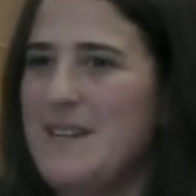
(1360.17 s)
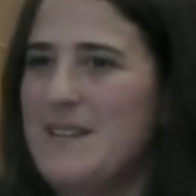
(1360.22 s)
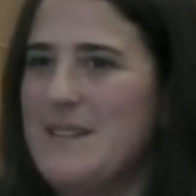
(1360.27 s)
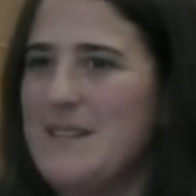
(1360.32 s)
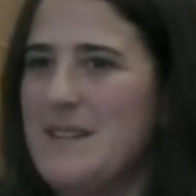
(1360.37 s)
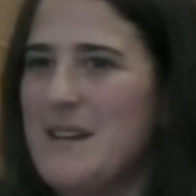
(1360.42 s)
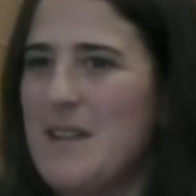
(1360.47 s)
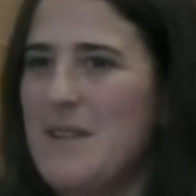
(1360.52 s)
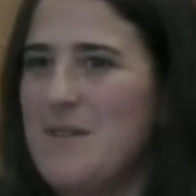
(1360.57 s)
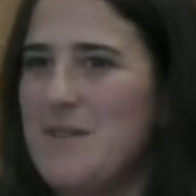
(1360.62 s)

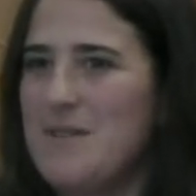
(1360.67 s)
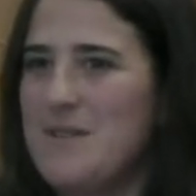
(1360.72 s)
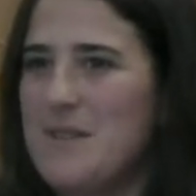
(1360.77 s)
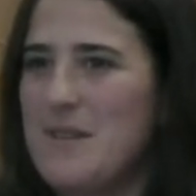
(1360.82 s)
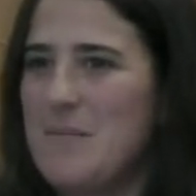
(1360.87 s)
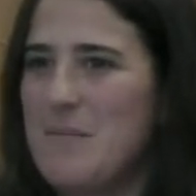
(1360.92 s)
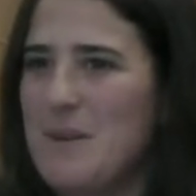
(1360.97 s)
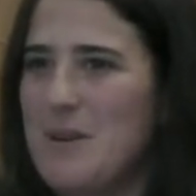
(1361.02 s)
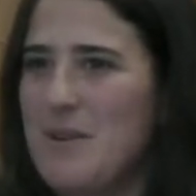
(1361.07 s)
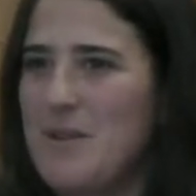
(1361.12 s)
It's another
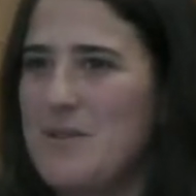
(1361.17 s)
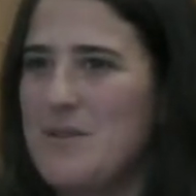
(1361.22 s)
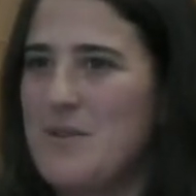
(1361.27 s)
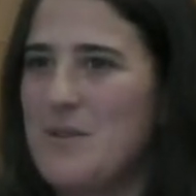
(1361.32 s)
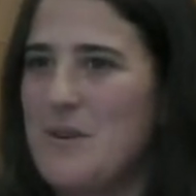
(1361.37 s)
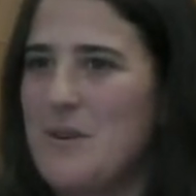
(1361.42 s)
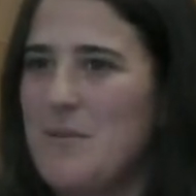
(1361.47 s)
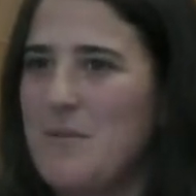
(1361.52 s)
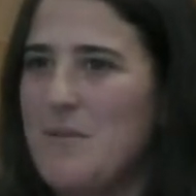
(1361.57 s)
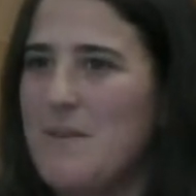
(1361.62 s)
similar
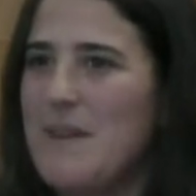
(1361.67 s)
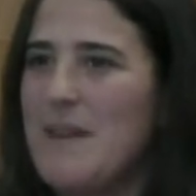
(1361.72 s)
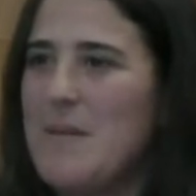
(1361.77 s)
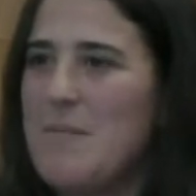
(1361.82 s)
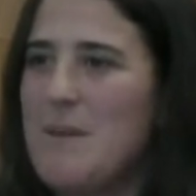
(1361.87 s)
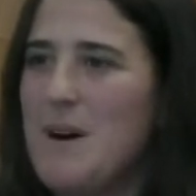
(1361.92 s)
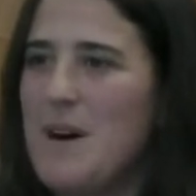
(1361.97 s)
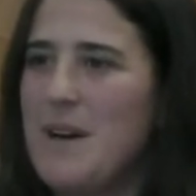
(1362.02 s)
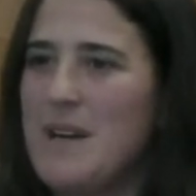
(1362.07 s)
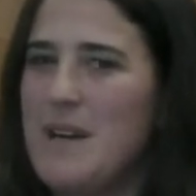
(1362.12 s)
sort of
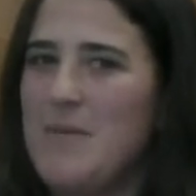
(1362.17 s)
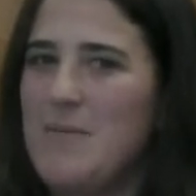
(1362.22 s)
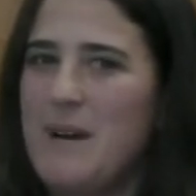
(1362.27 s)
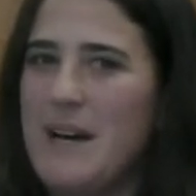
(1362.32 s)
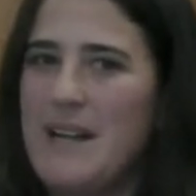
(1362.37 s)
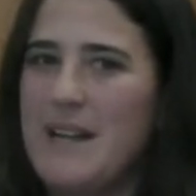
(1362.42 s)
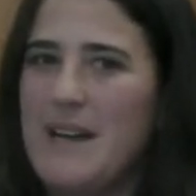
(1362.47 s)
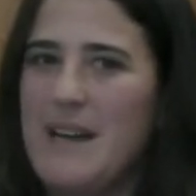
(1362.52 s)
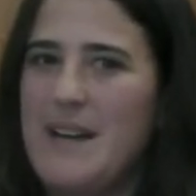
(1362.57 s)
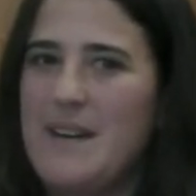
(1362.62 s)
boggy
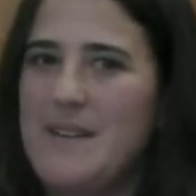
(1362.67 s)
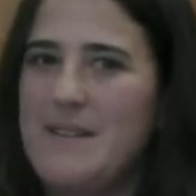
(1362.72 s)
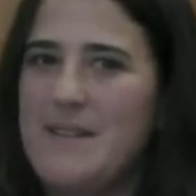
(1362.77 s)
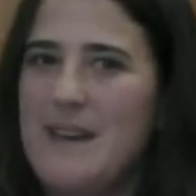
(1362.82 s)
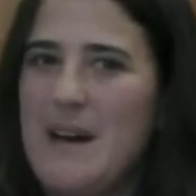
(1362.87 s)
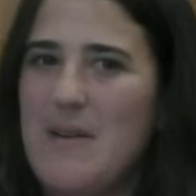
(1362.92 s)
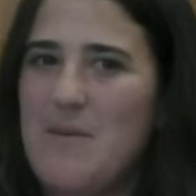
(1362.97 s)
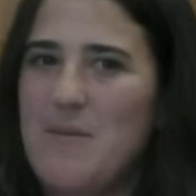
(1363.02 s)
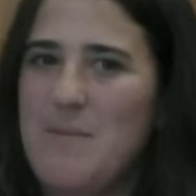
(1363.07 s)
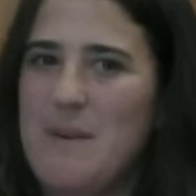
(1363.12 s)
wetland.
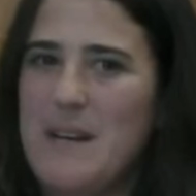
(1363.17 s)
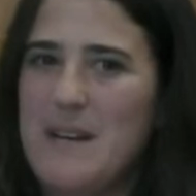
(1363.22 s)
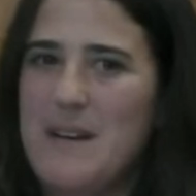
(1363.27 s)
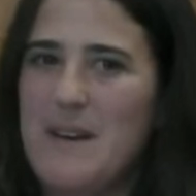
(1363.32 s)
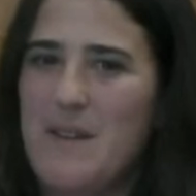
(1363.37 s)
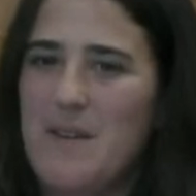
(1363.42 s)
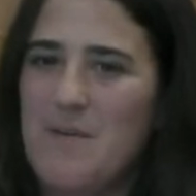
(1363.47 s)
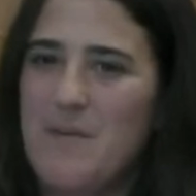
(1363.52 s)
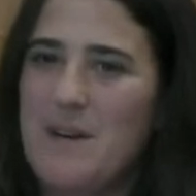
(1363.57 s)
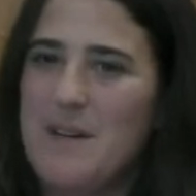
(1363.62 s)
That would be
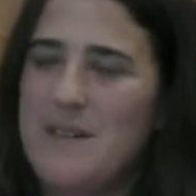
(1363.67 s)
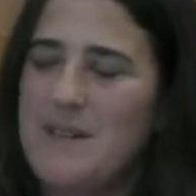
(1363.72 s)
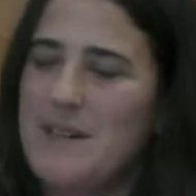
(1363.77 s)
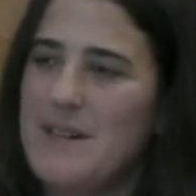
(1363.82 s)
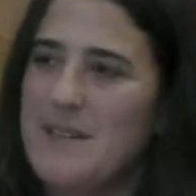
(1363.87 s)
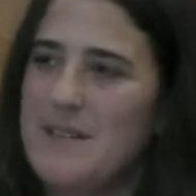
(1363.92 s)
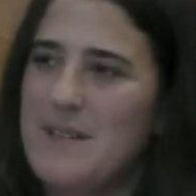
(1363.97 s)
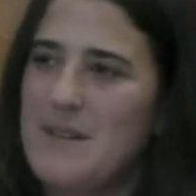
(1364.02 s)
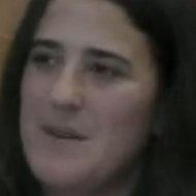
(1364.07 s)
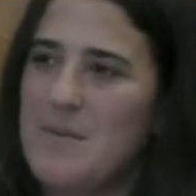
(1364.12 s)
another one to
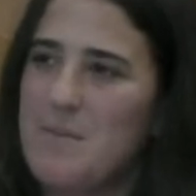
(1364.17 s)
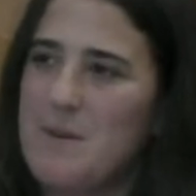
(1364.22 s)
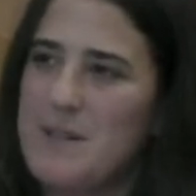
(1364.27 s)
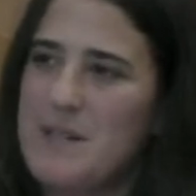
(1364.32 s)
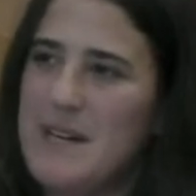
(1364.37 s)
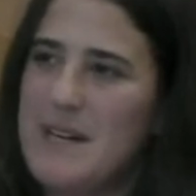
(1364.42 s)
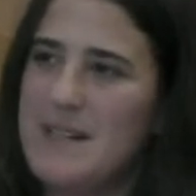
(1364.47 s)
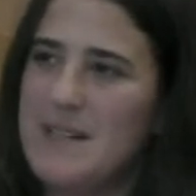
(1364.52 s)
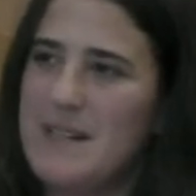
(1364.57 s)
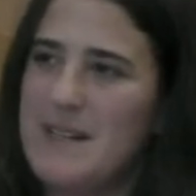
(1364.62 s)
consider
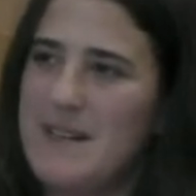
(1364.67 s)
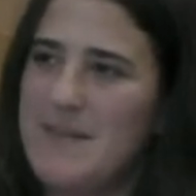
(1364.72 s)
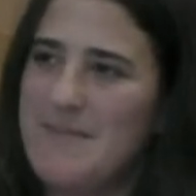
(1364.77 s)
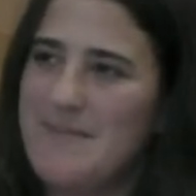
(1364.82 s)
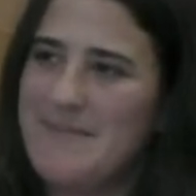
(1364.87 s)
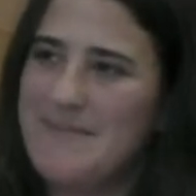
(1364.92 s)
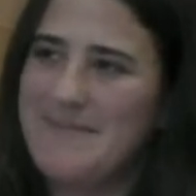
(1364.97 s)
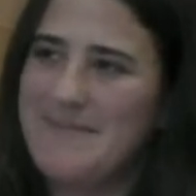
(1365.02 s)
protecting.